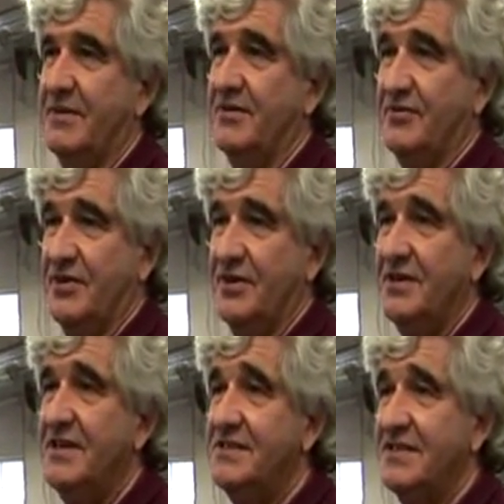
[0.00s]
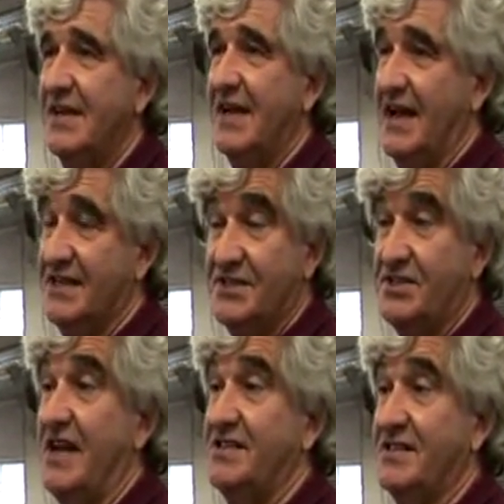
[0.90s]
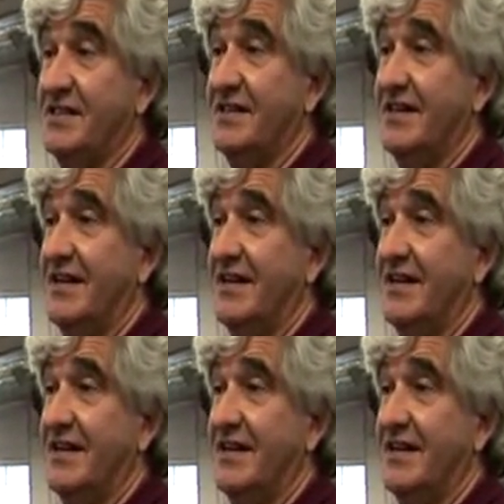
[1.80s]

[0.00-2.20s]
middle 30s as a chassis.